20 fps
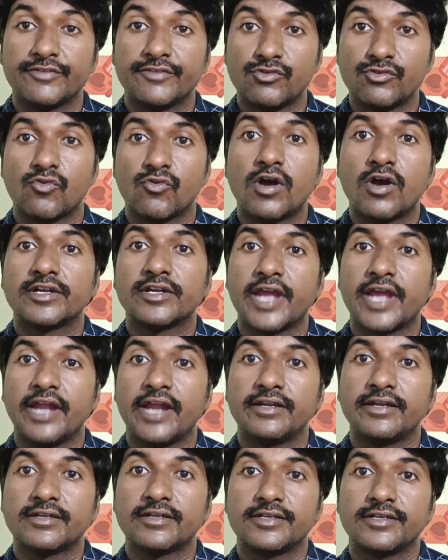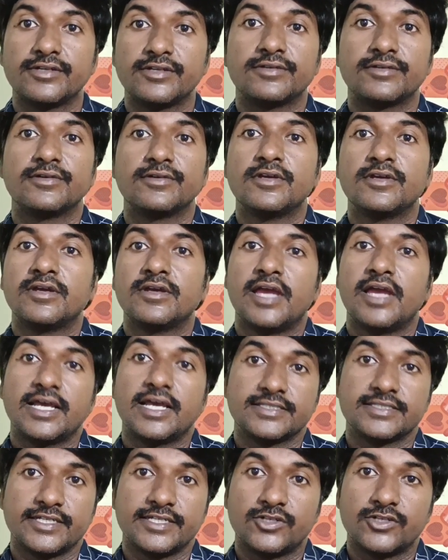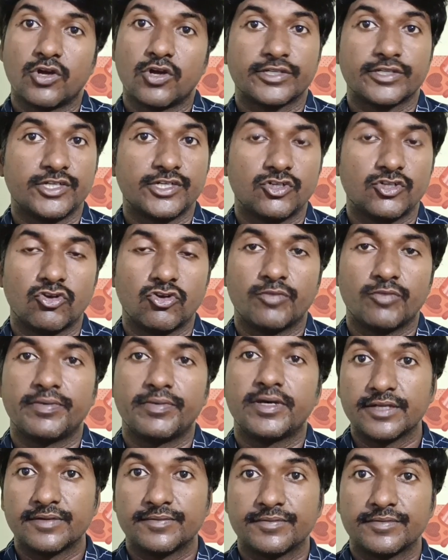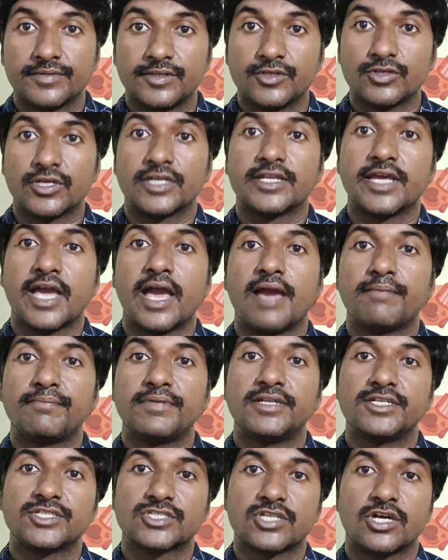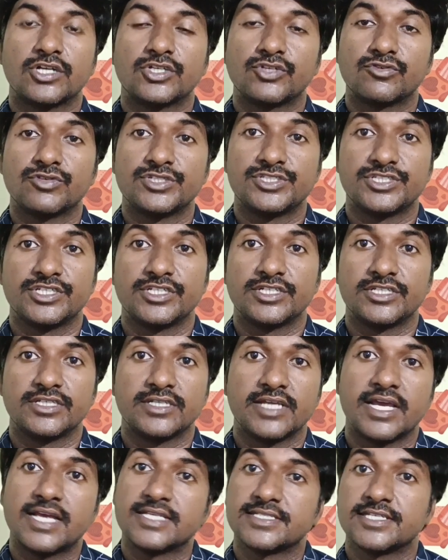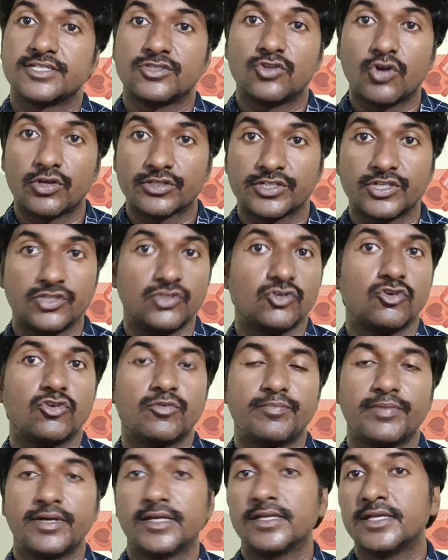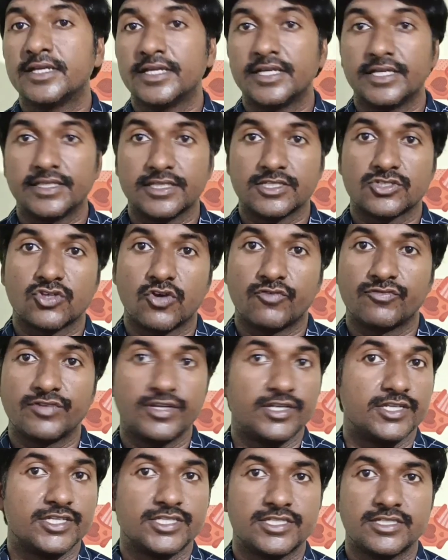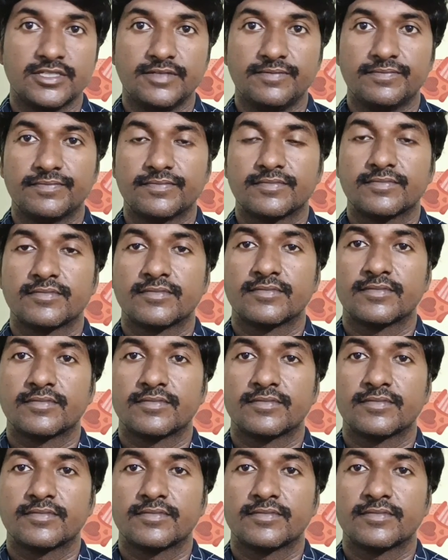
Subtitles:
enter into as a .NET developer, you can happily start your journey as a .NET developer in the software industry.